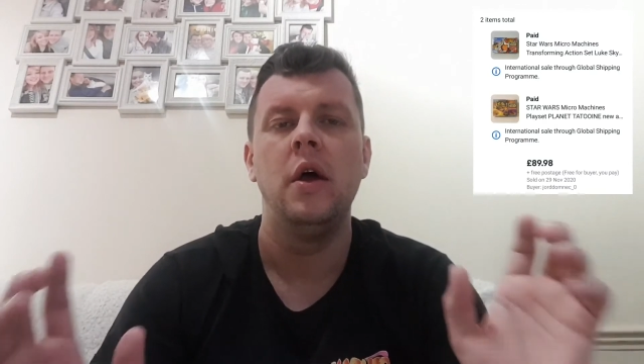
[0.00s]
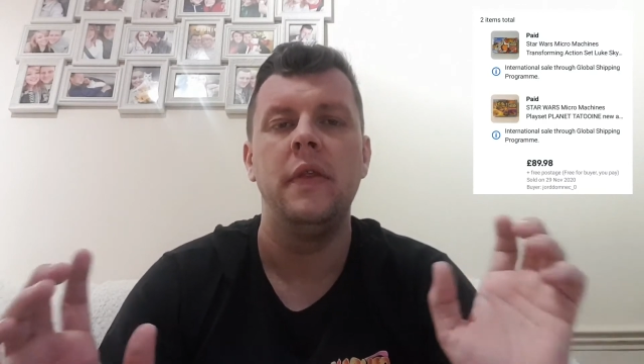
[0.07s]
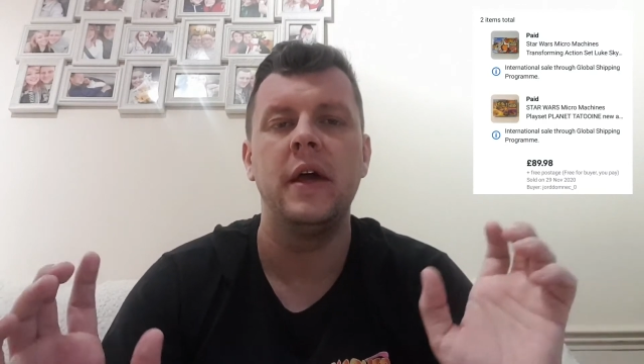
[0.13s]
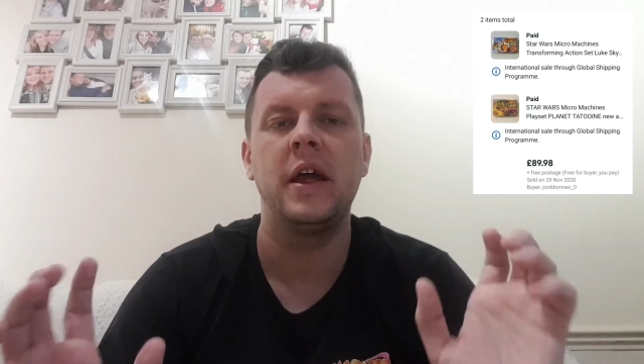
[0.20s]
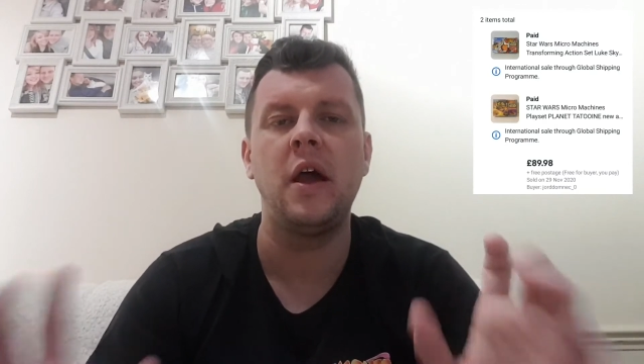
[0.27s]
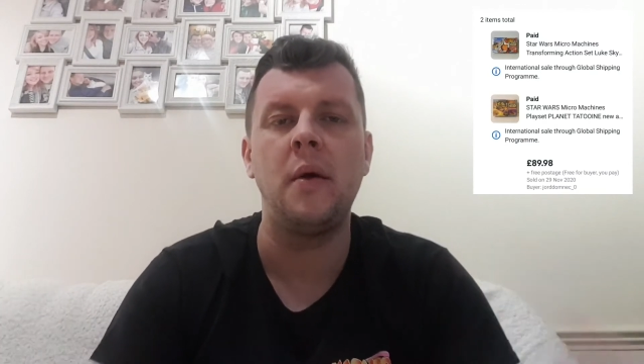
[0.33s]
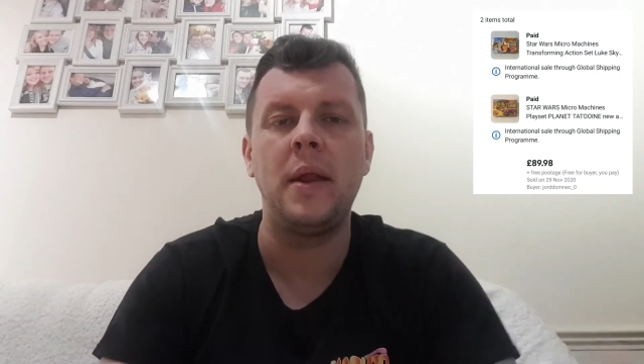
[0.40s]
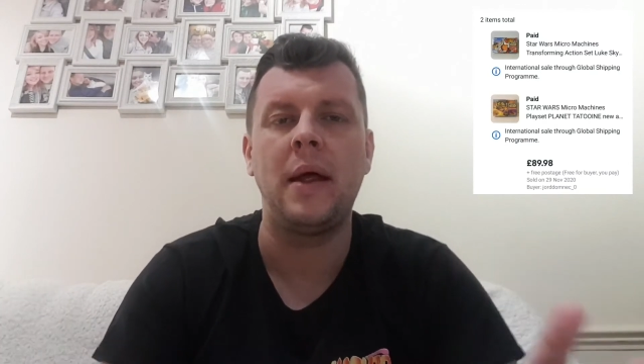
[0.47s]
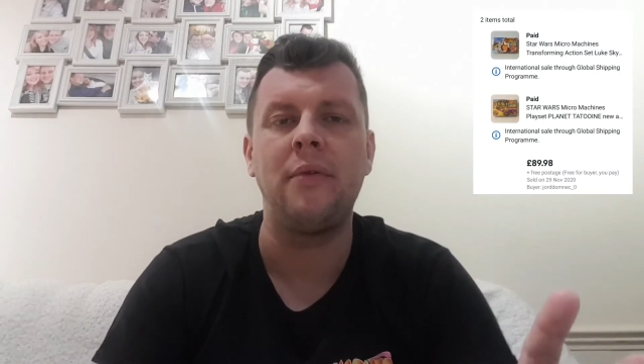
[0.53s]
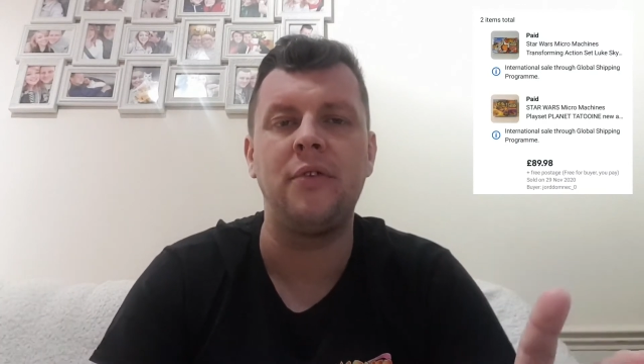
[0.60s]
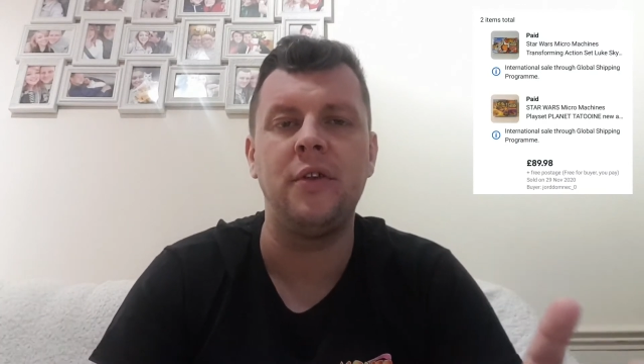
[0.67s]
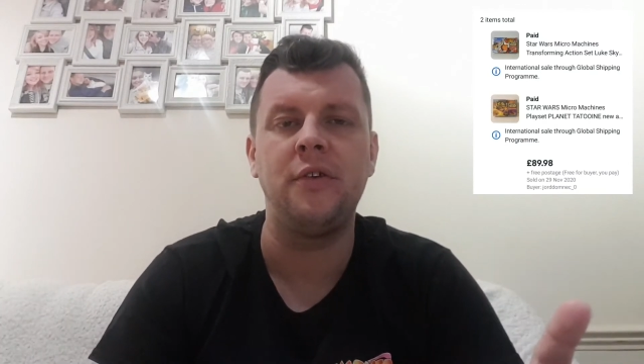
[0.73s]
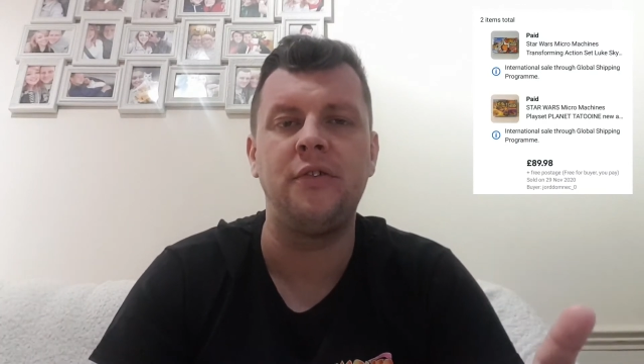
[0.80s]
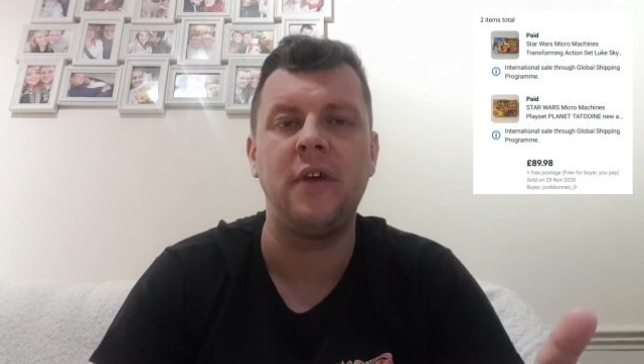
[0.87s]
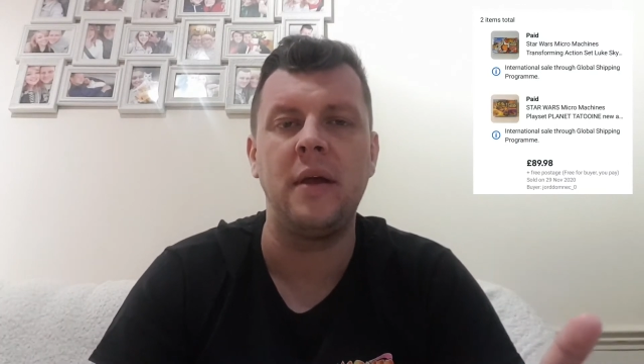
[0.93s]
They're going out
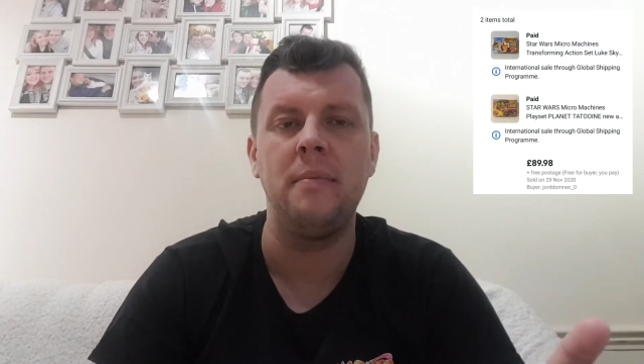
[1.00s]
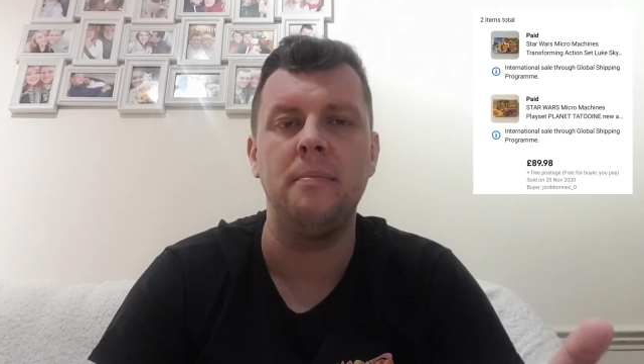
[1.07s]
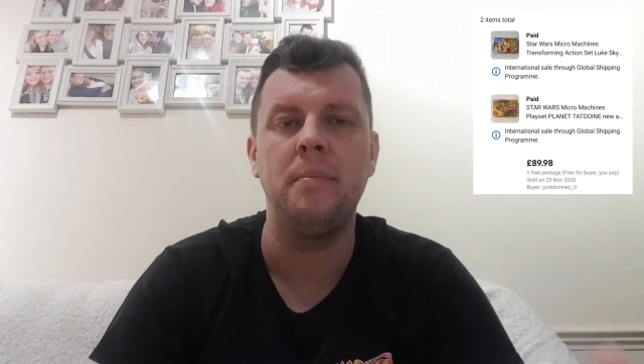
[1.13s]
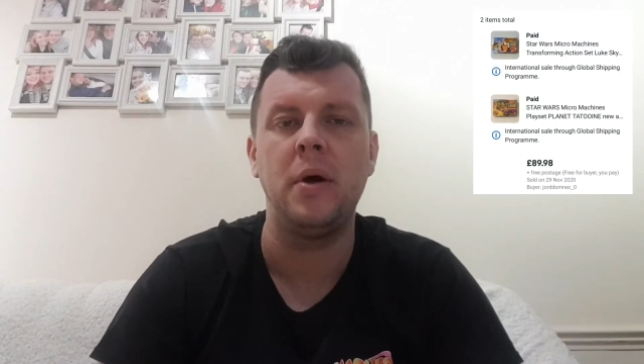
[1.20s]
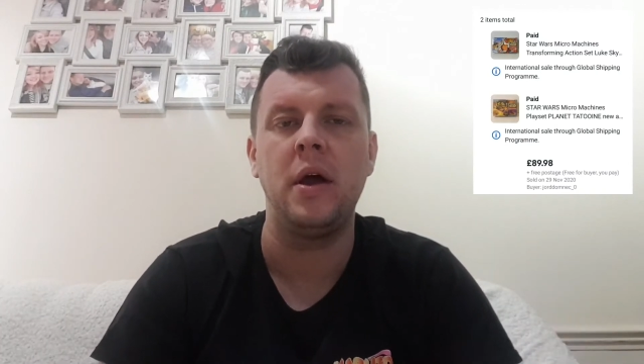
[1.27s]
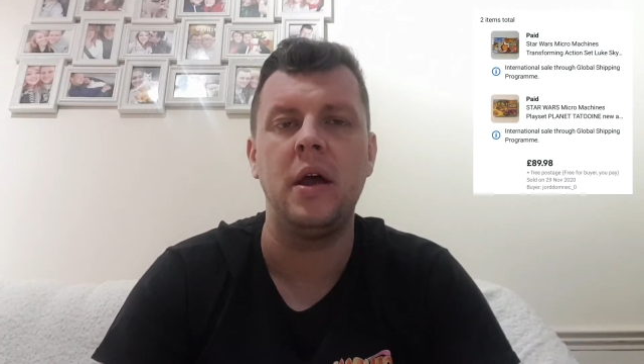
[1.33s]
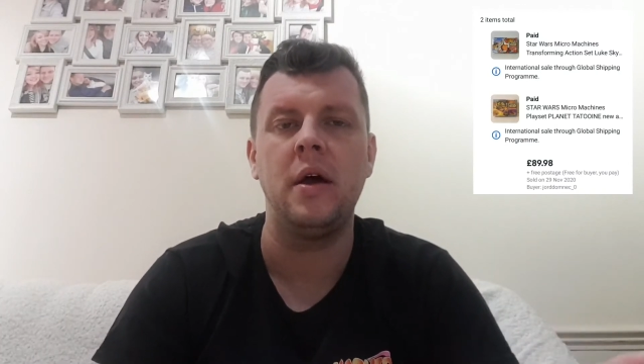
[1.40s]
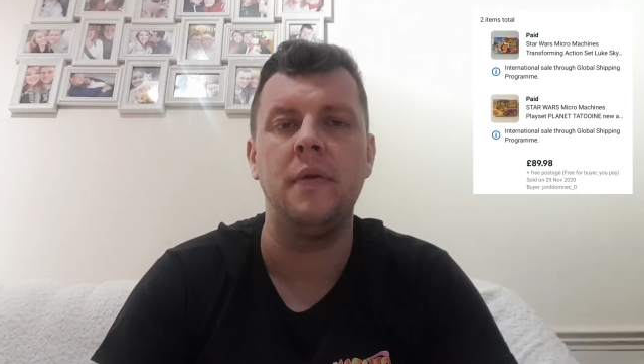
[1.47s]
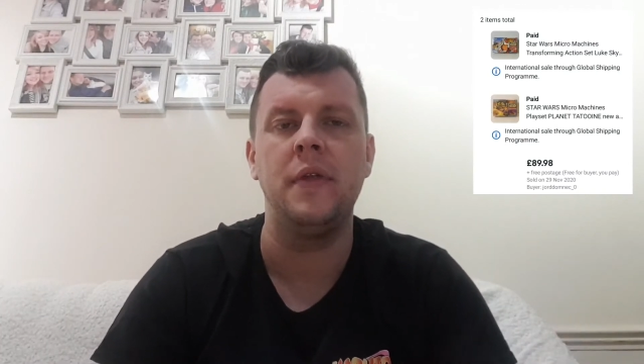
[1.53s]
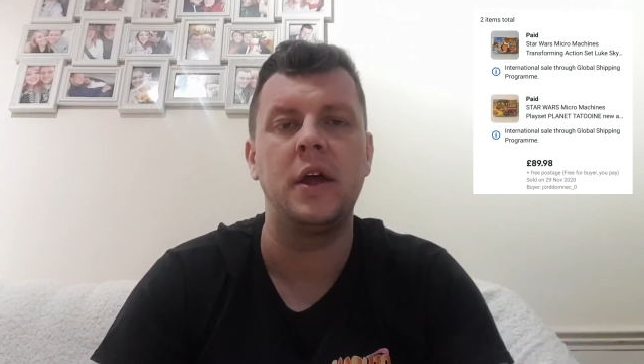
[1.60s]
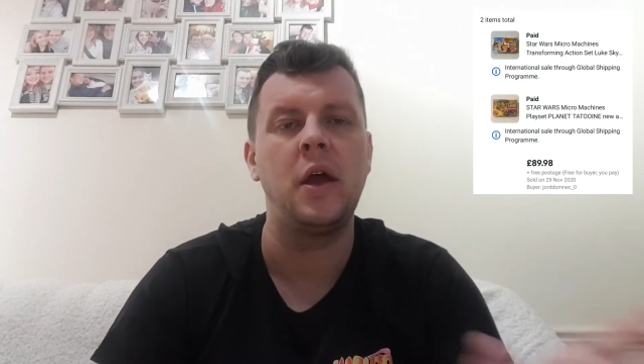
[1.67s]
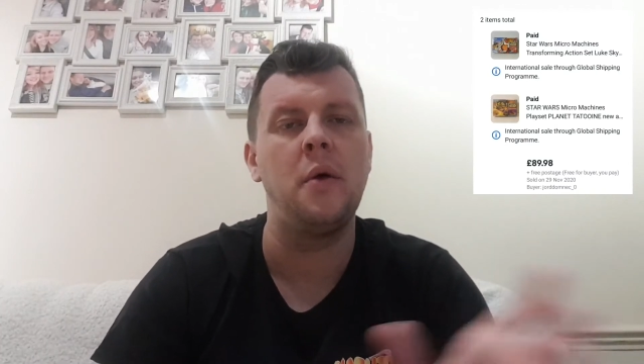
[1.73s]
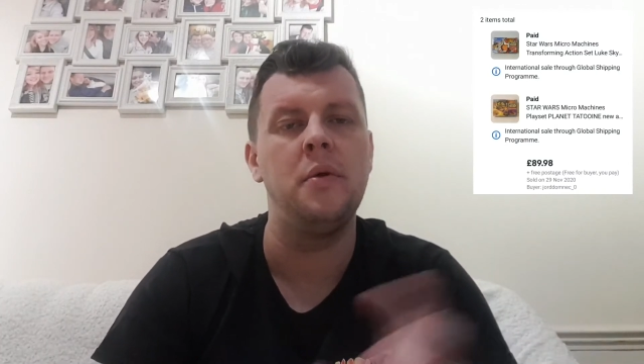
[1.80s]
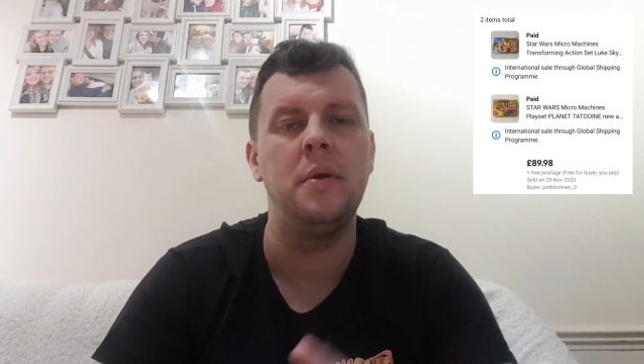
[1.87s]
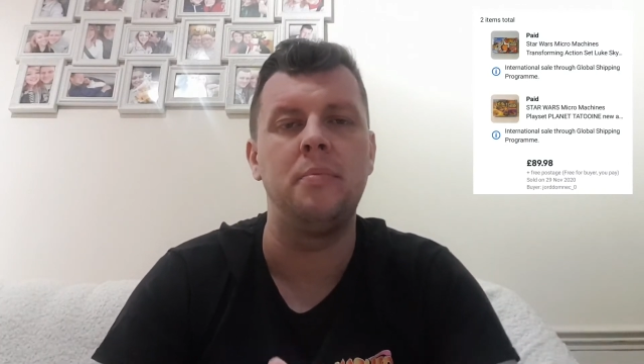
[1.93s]
to the same buyer. They're
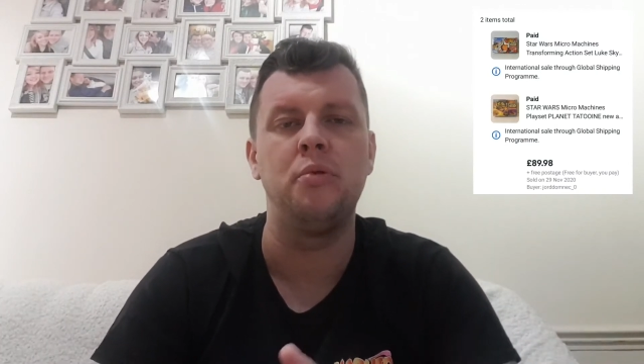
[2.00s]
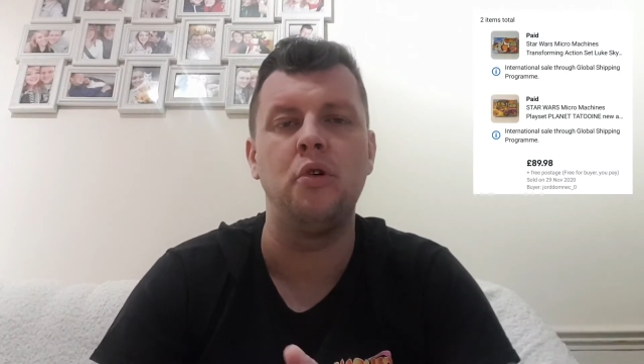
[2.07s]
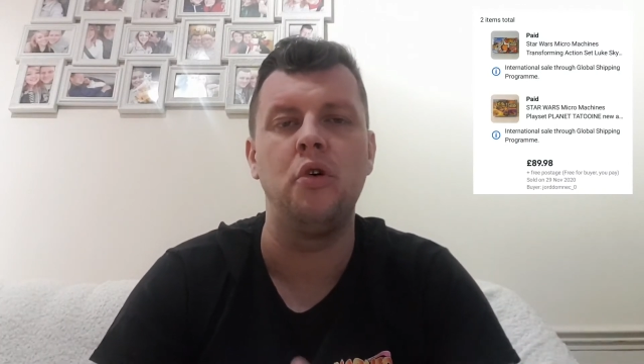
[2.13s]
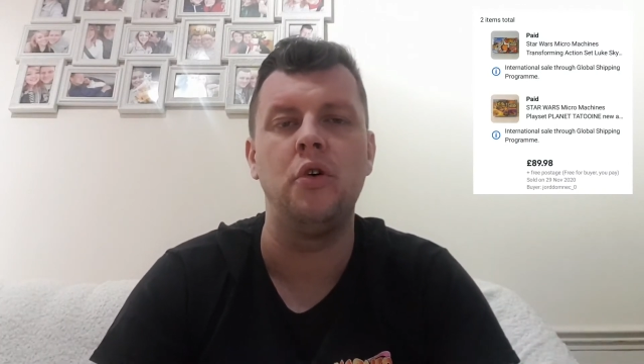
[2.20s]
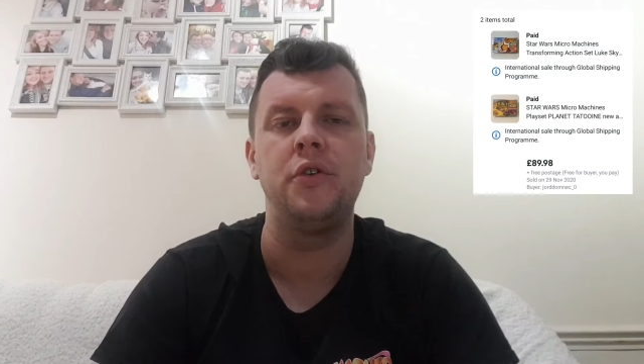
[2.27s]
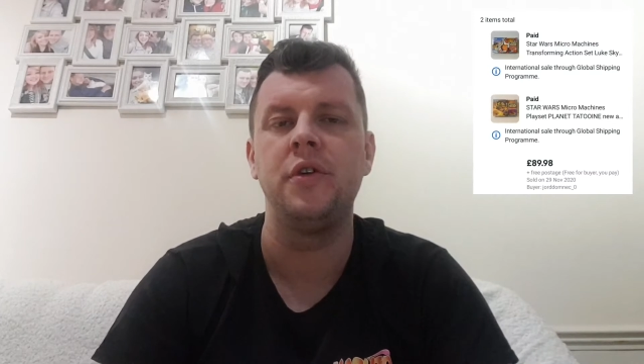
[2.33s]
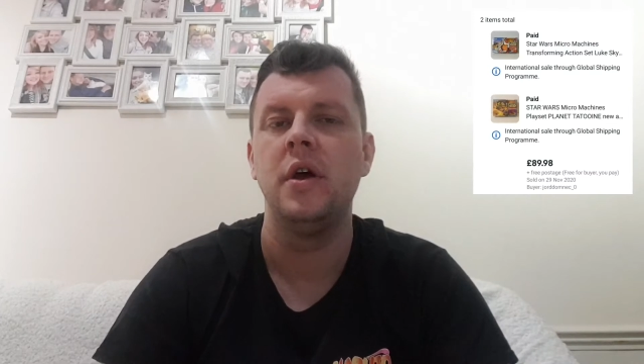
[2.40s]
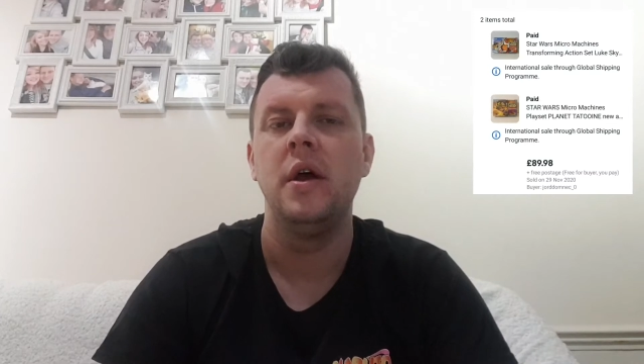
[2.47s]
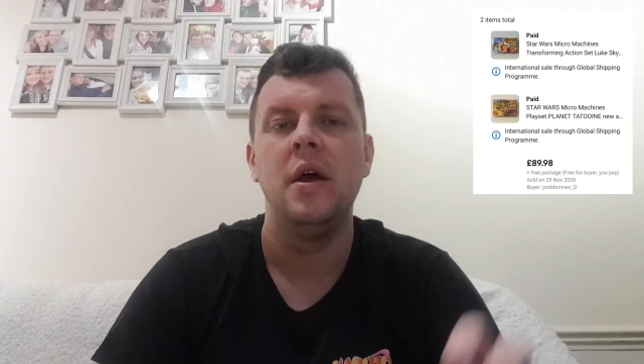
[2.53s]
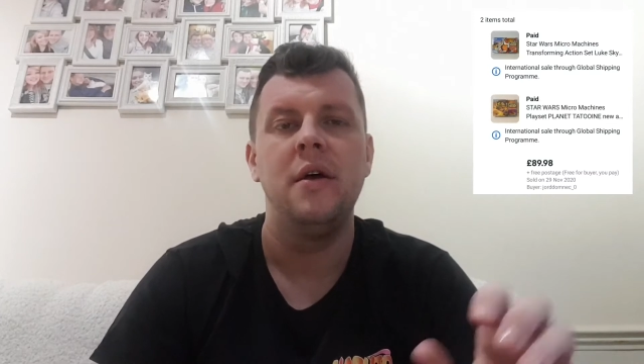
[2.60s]
going abroad.